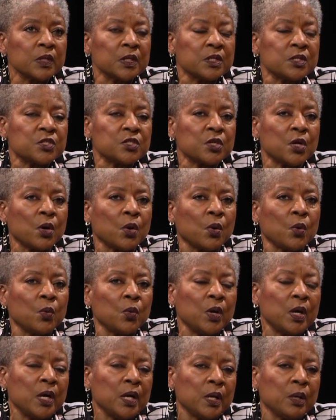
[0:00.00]

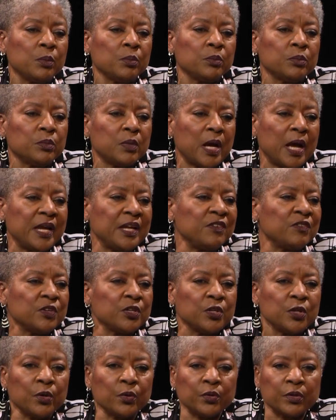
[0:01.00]
So I
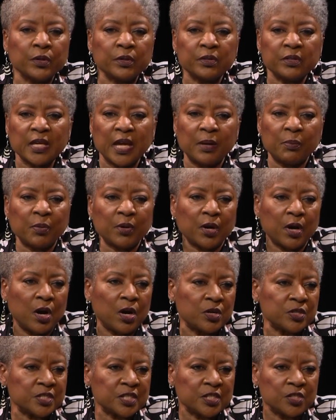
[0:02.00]
even know the type of
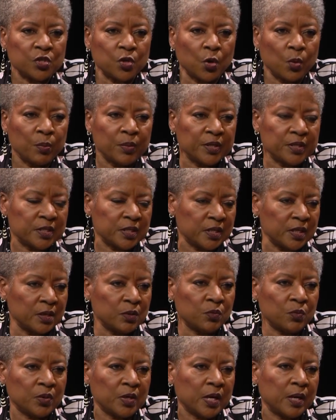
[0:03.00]
cars they told me to
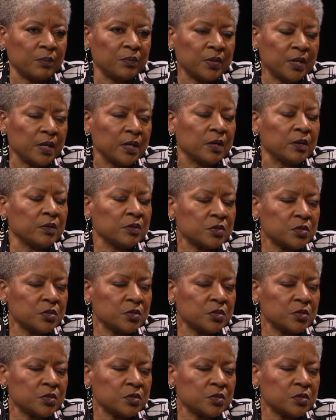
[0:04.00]
get when I'm there.